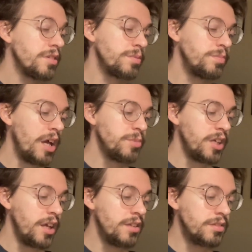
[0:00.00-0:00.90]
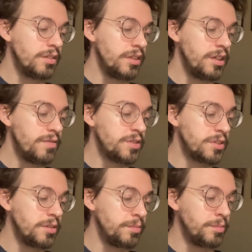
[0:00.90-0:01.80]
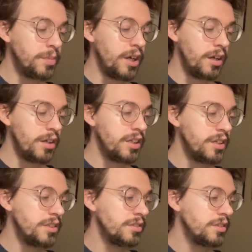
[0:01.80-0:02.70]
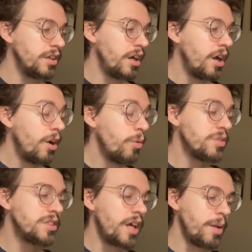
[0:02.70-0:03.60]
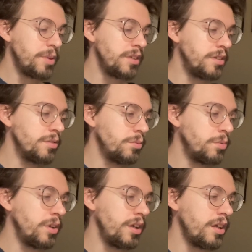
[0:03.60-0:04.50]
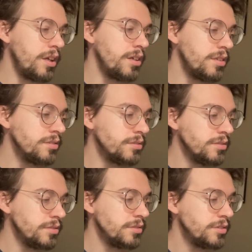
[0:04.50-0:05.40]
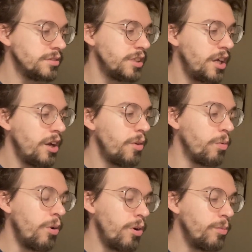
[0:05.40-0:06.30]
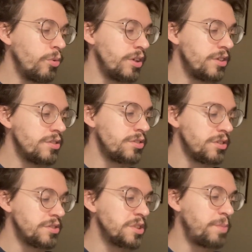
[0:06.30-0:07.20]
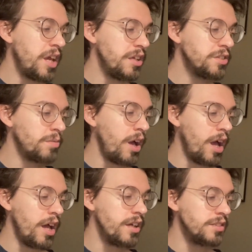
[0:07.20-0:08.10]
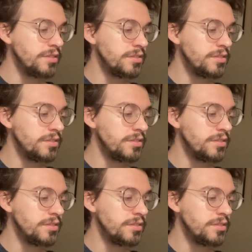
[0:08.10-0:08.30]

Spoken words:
Sometimes you hate to leave somebody. What's happening away? Warm winds on the space ride.